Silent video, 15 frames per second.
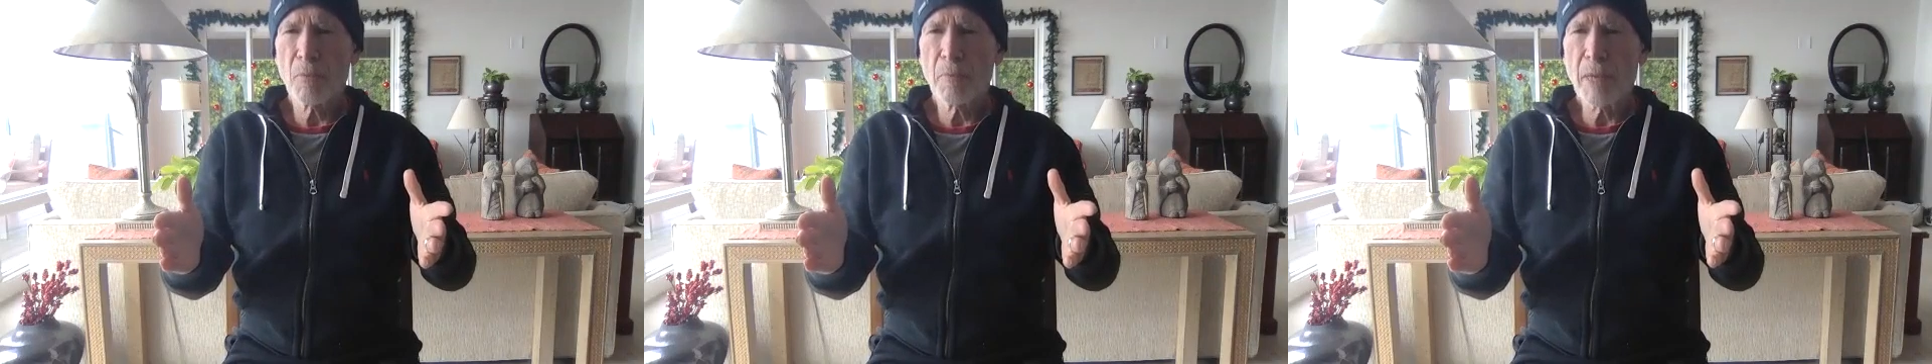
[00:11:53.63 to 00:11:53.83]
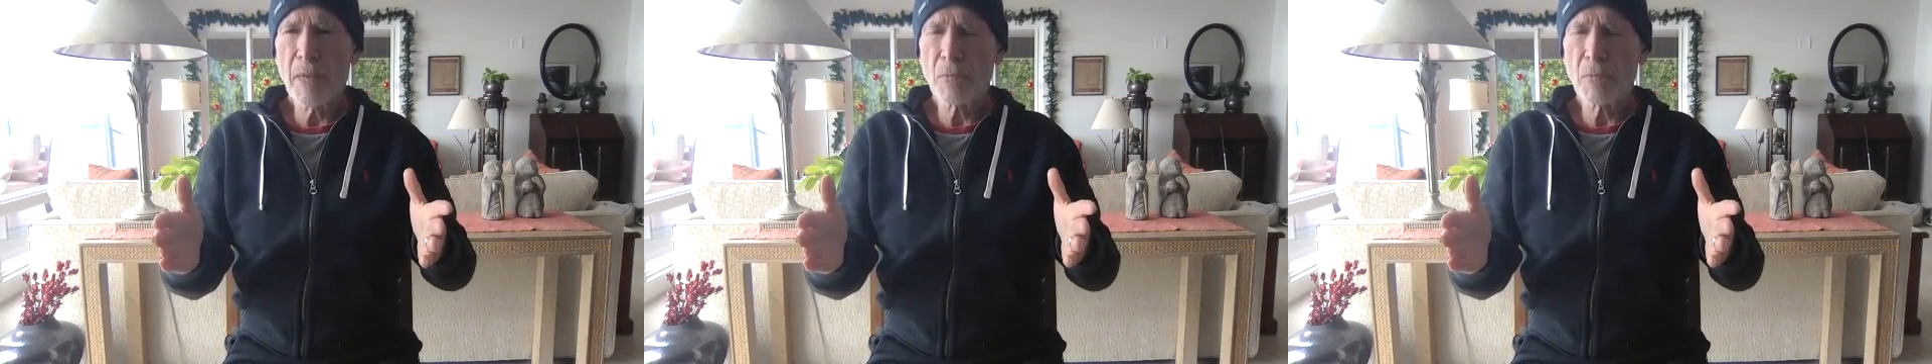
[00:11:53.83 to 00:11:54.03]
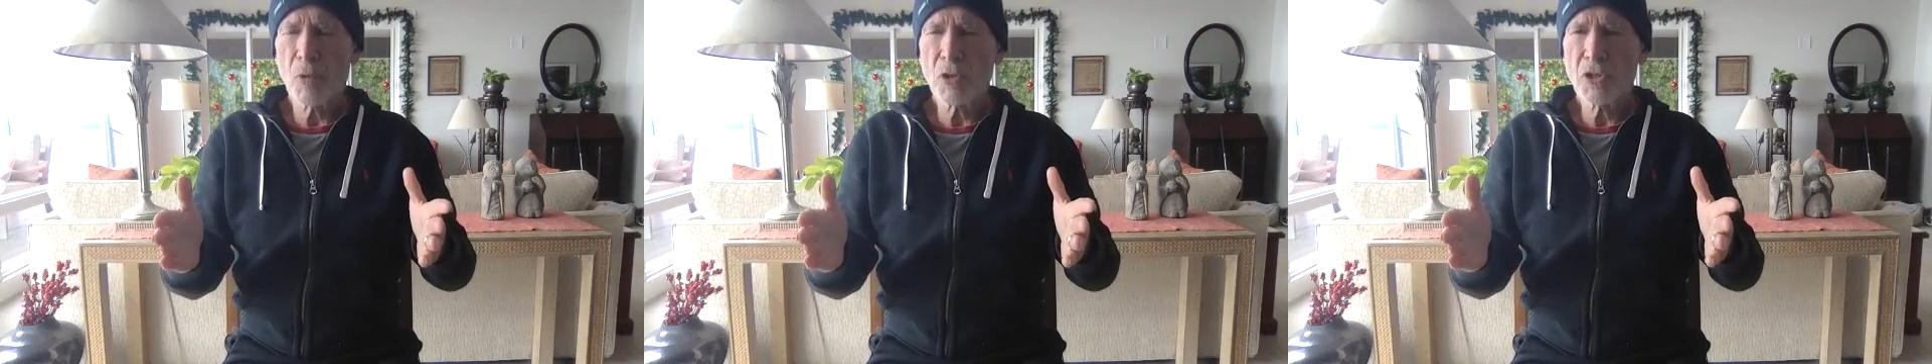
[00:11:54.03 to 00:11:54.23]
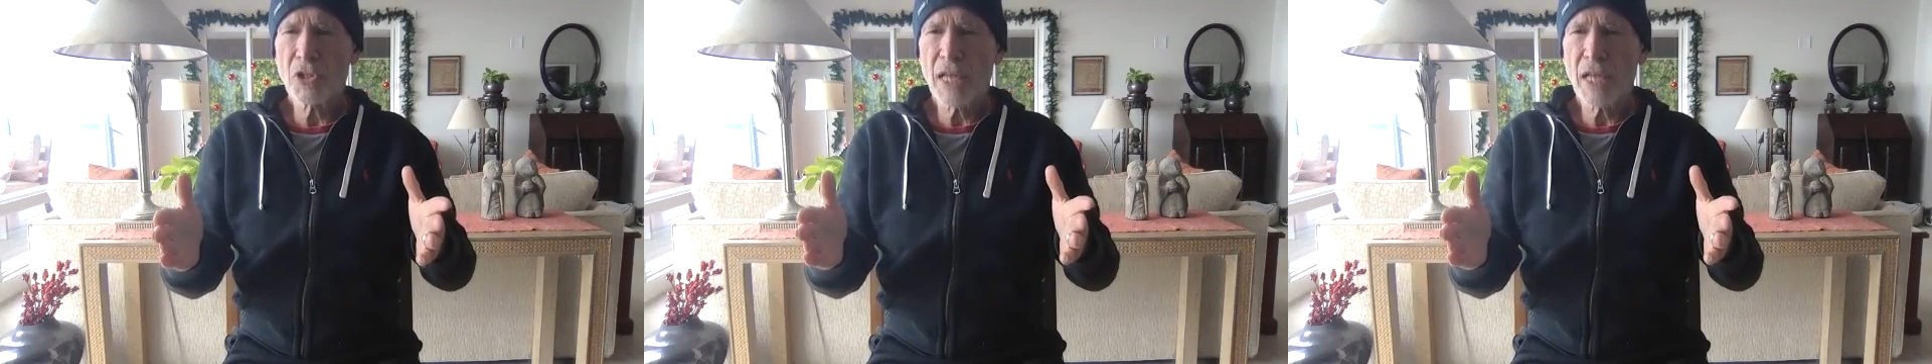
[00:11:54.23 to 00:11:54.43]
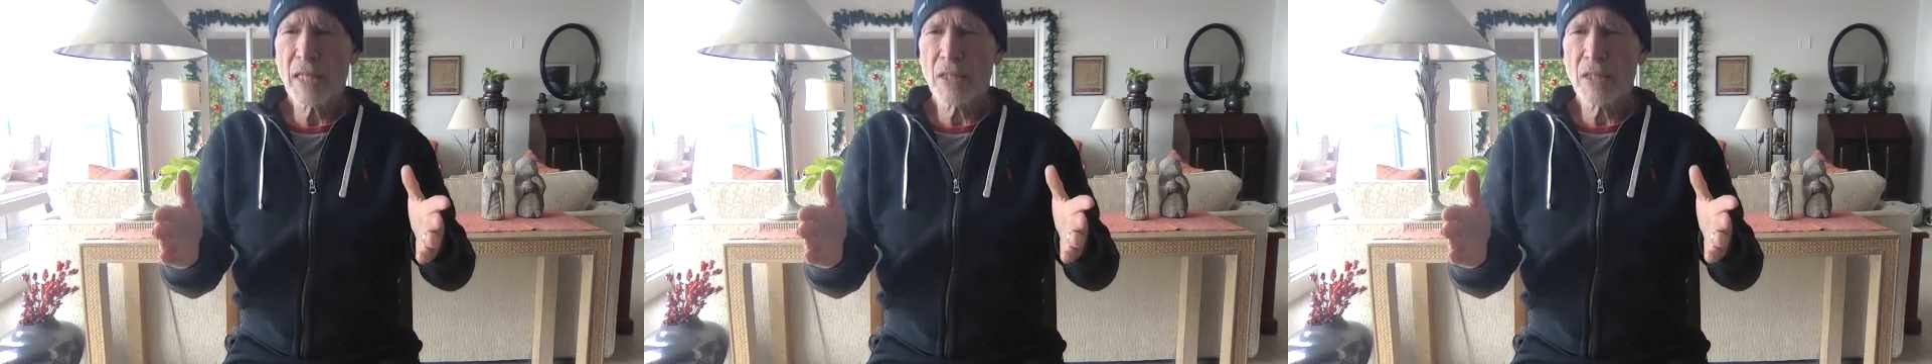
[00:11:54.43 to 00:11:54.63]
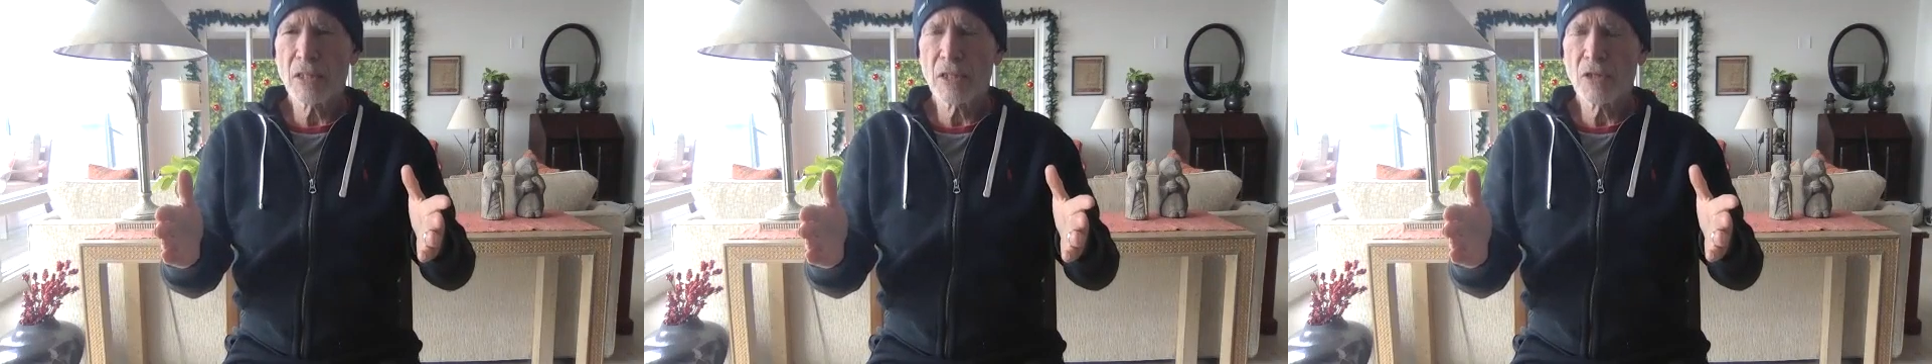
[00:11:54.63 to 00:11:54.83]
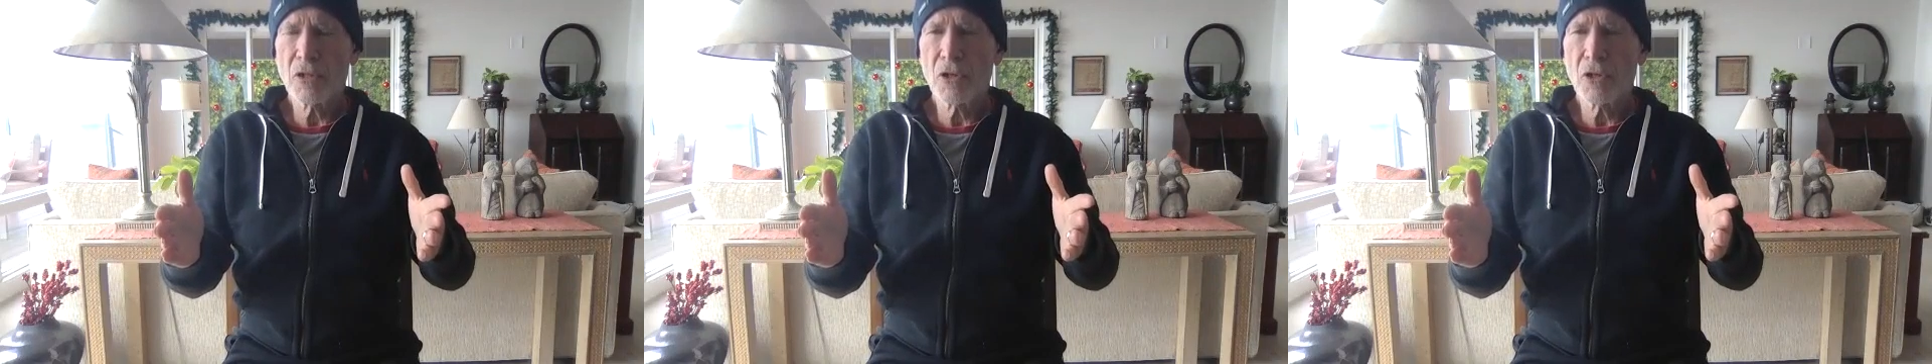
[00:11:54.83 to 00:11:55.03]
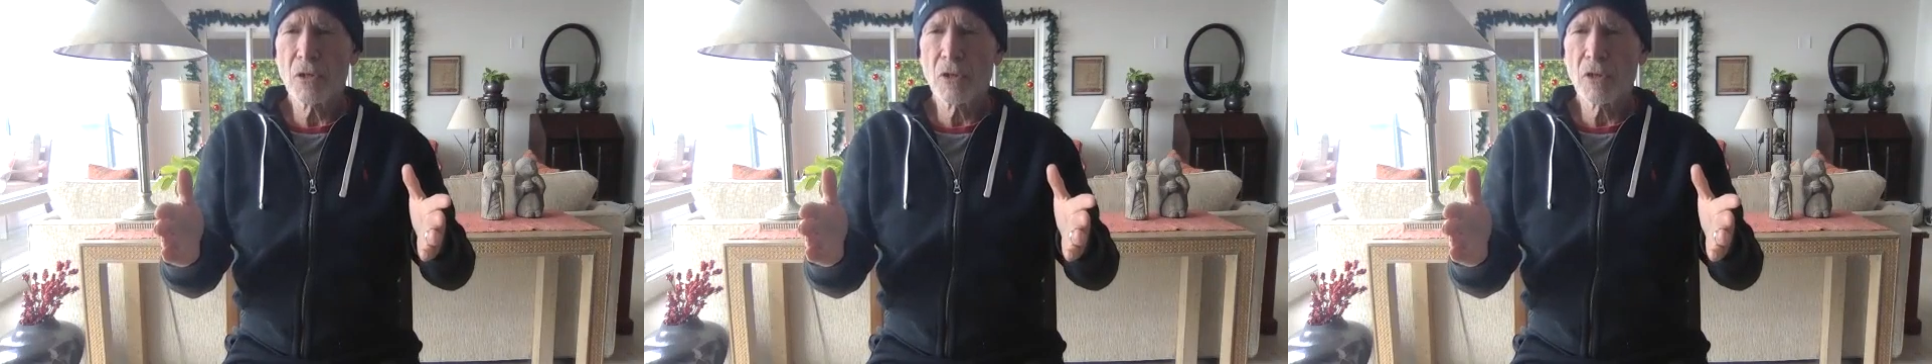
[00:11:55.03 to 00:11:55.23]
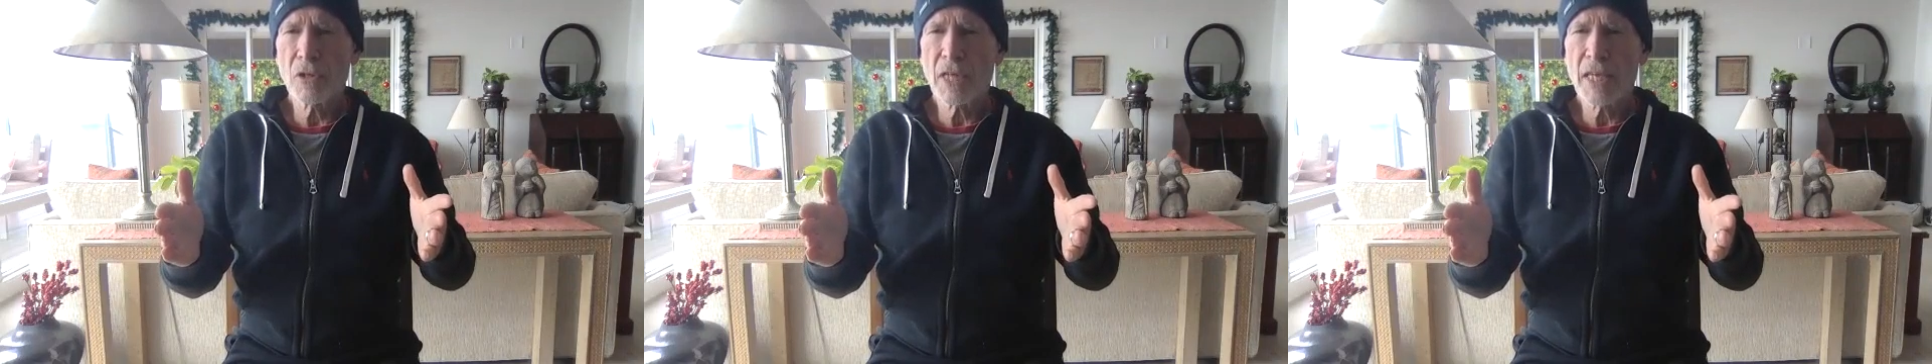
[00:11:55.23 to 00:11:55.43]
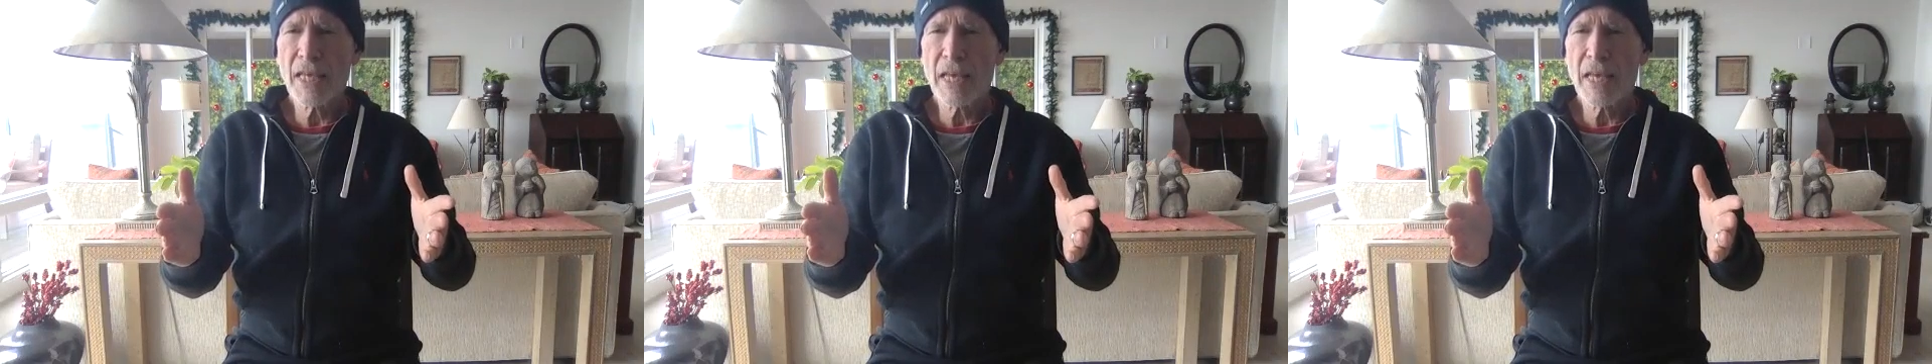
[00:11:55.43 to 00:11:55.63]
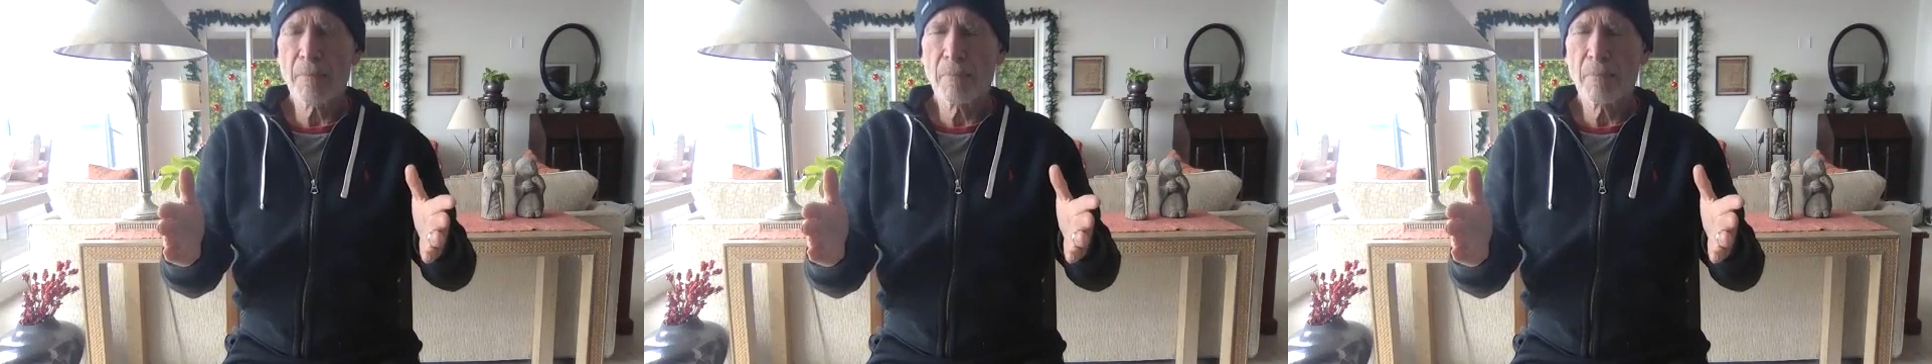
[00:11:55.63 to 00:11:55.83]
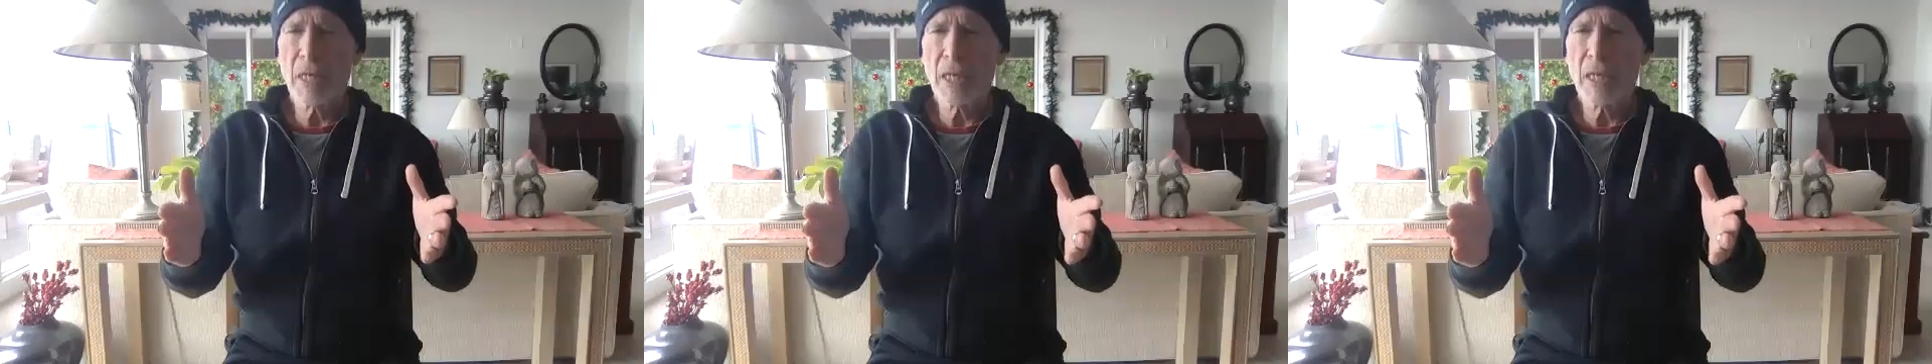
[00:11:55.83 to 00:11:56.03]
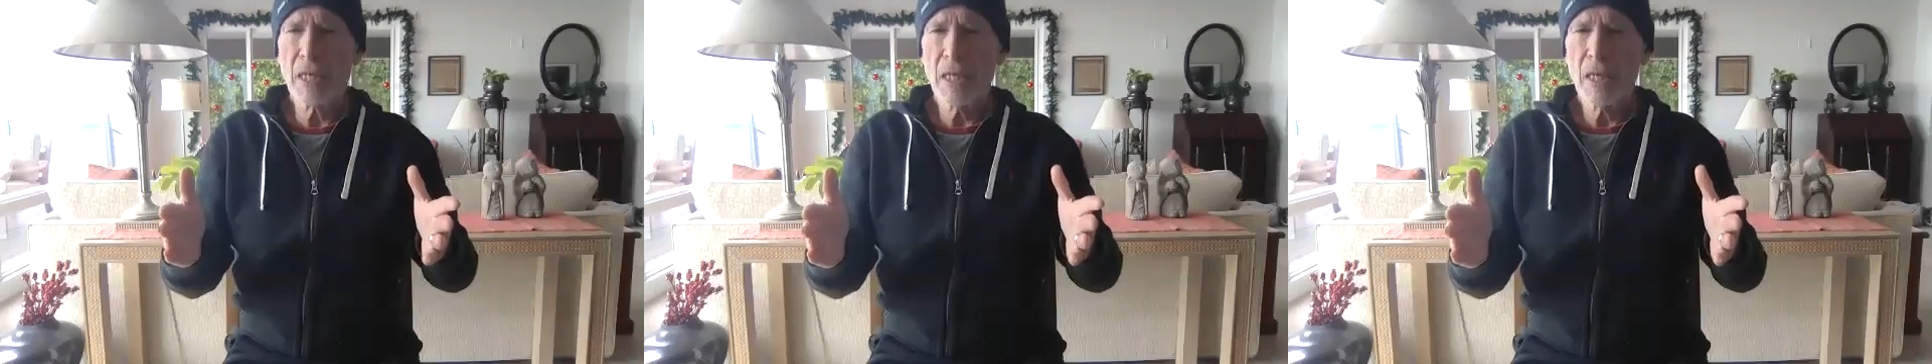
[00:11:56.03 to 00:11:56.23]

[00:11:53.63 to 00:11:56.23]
makes more sense, since you're looking at me.